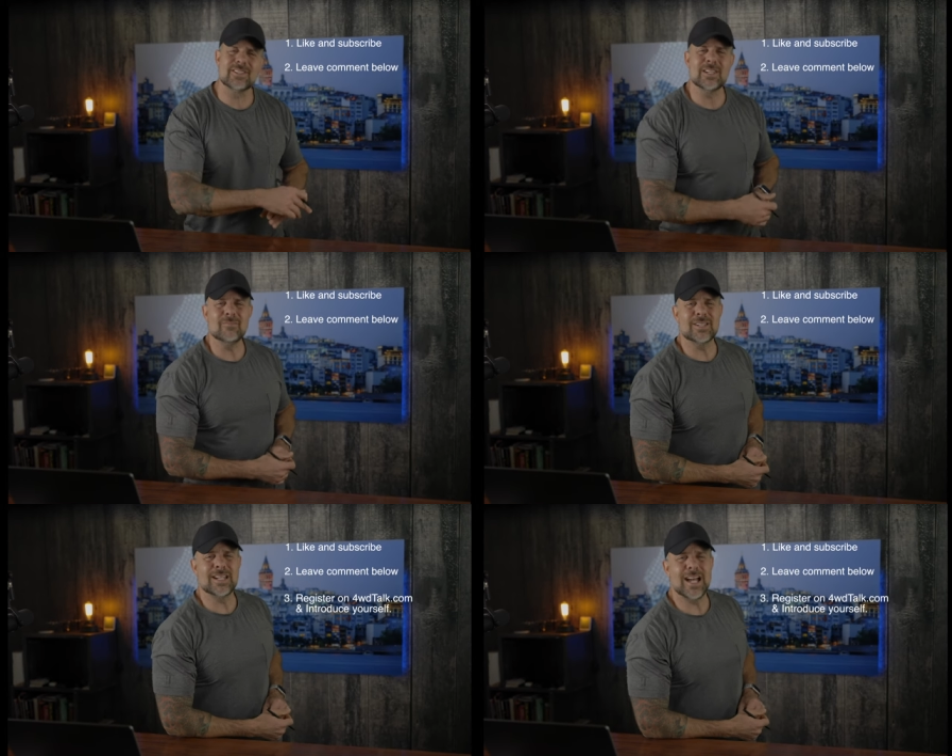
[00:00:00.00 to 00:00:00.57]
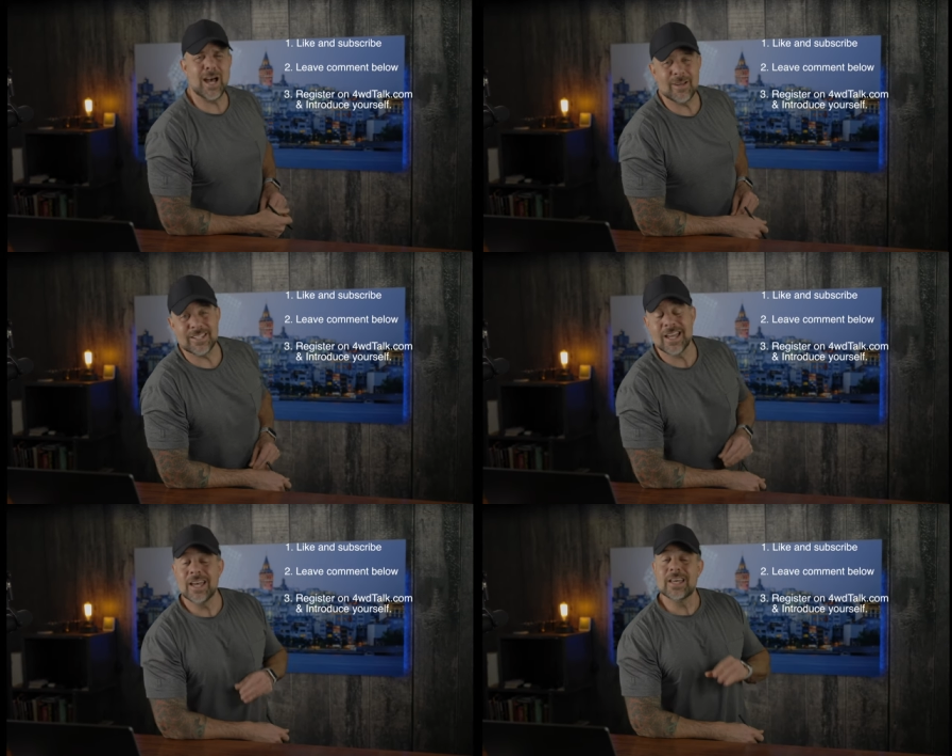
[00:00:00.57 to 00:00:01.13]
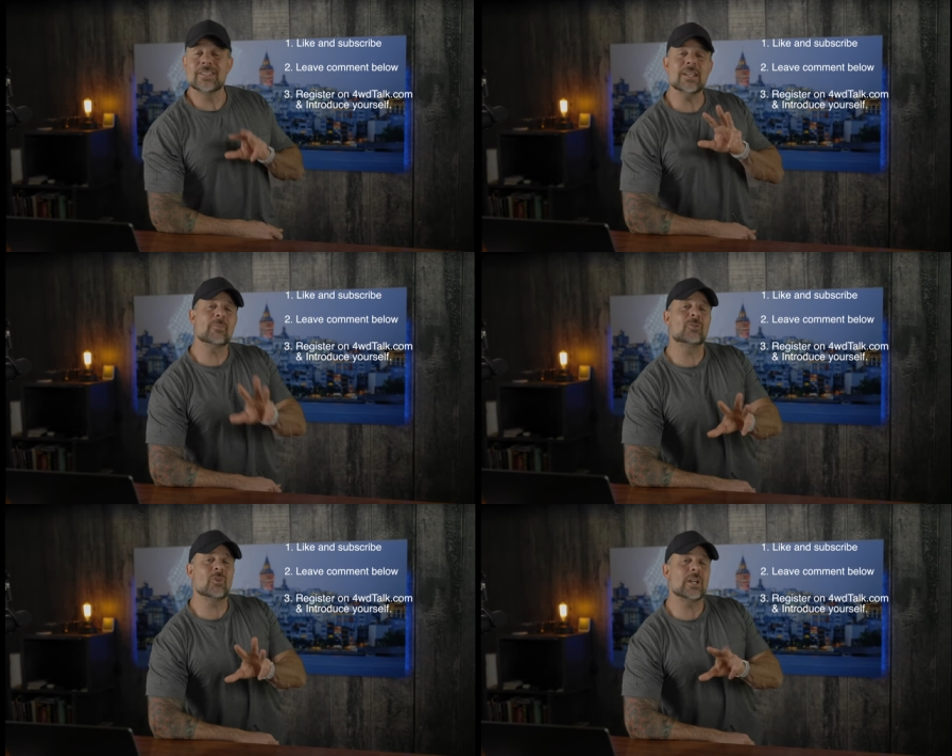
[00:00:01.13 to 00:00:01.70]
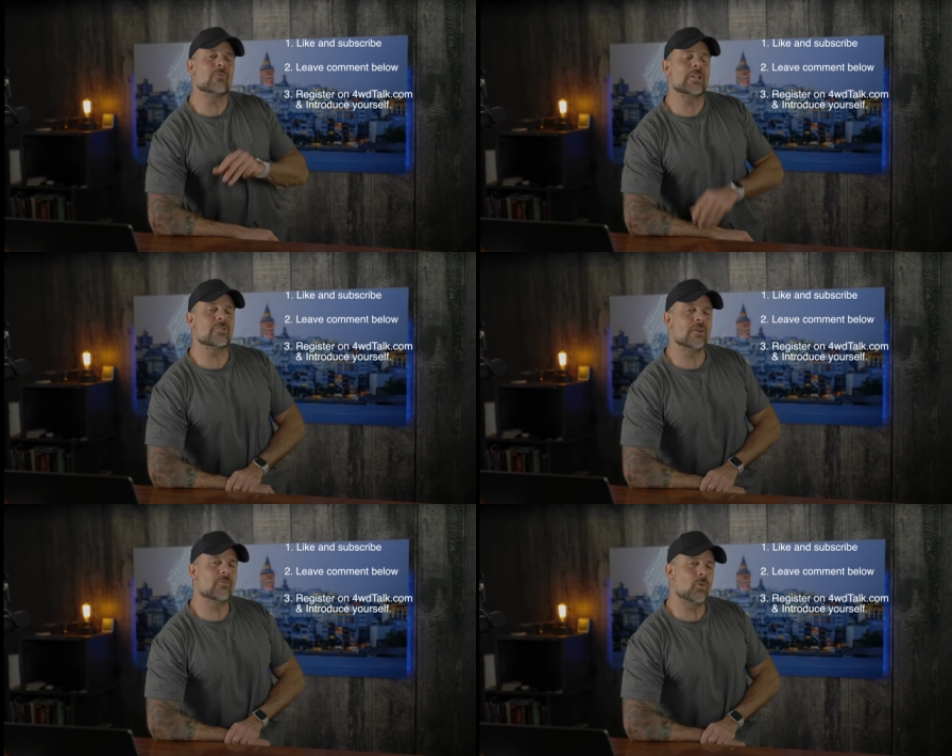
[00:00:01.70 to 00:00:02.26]
some comments. Step three,
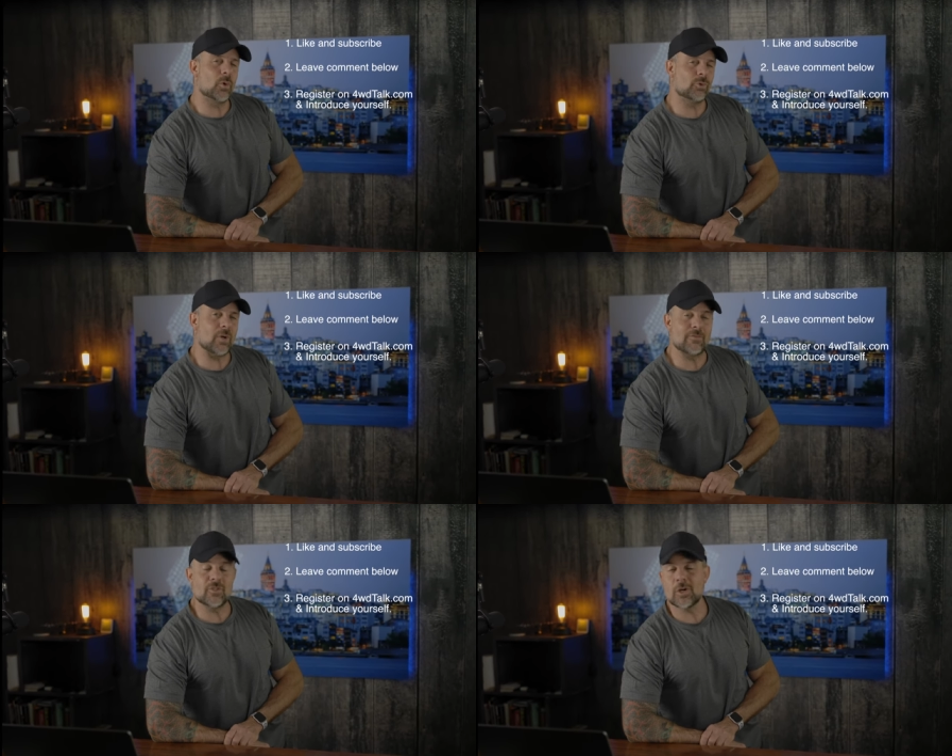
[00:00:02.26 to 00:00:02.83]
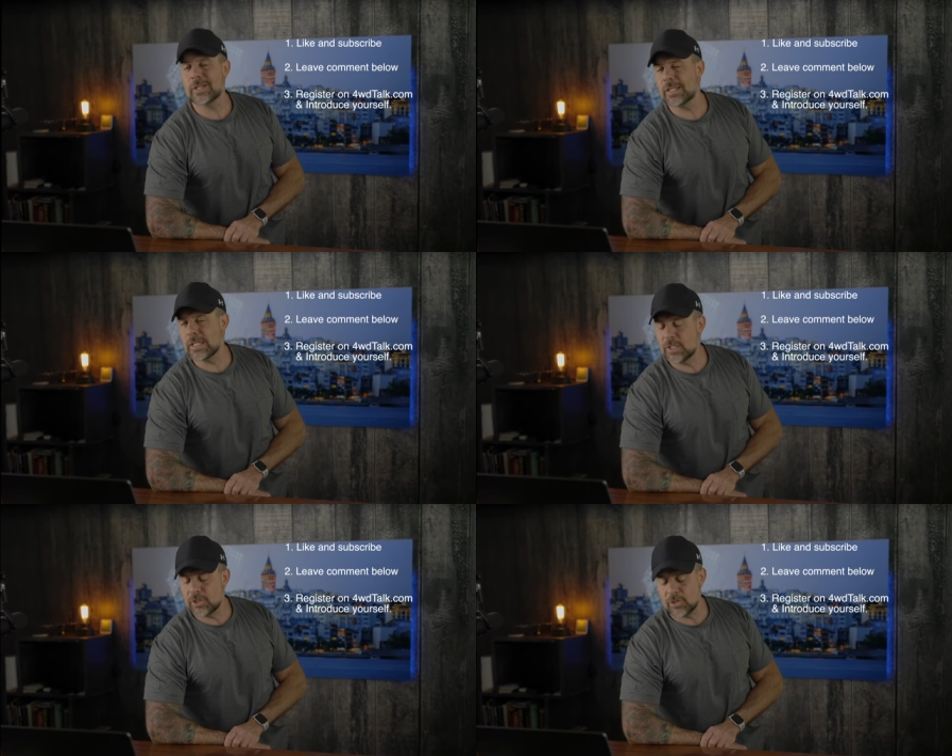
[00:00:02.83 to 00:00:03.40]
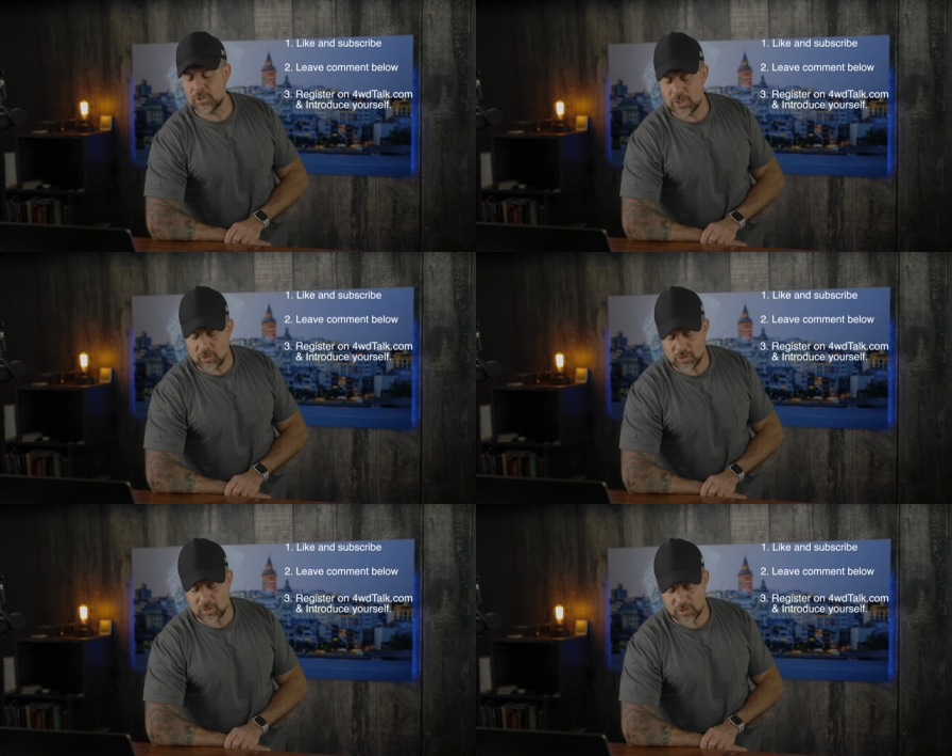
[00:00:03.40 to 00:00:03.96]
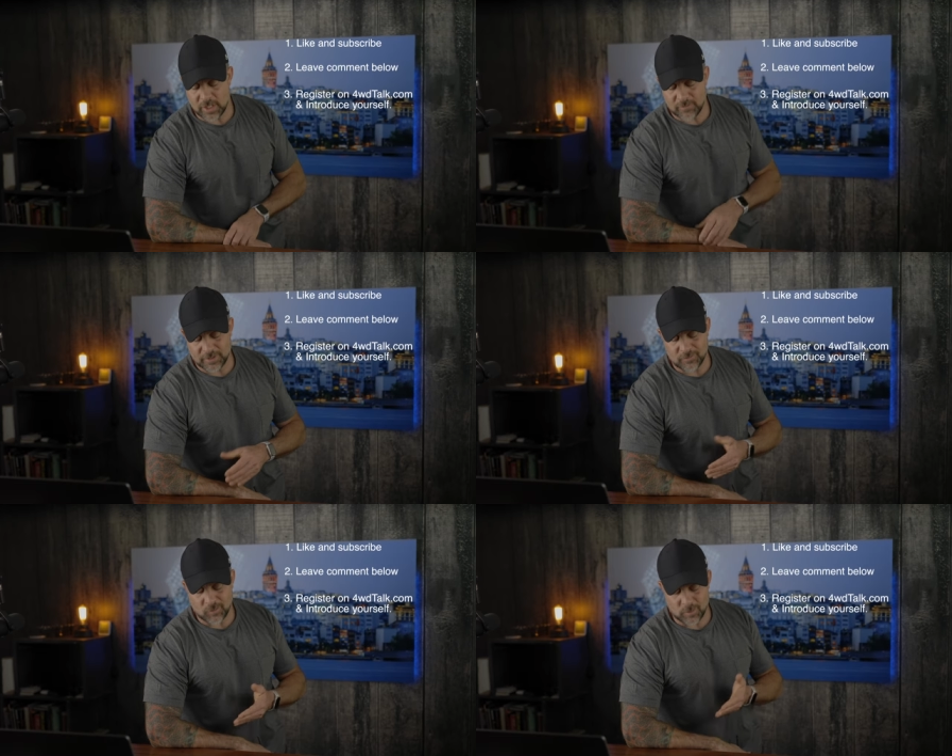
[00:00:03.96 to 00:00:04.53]
register on 4 Wheel Drive Talk and introduce yourself
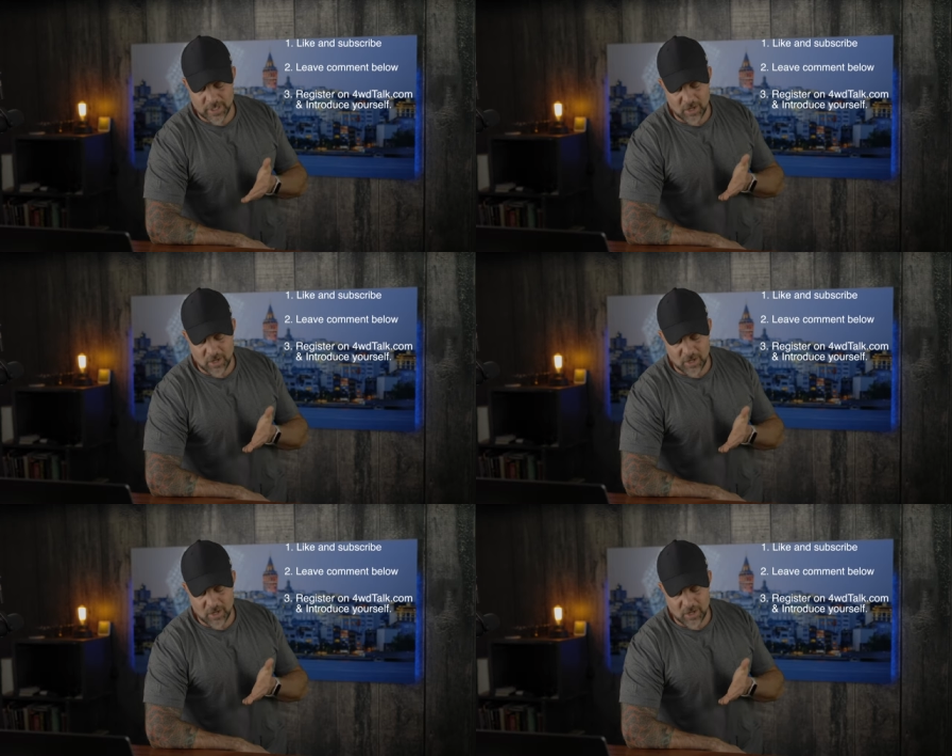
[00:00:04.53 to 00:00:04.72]
in the forum.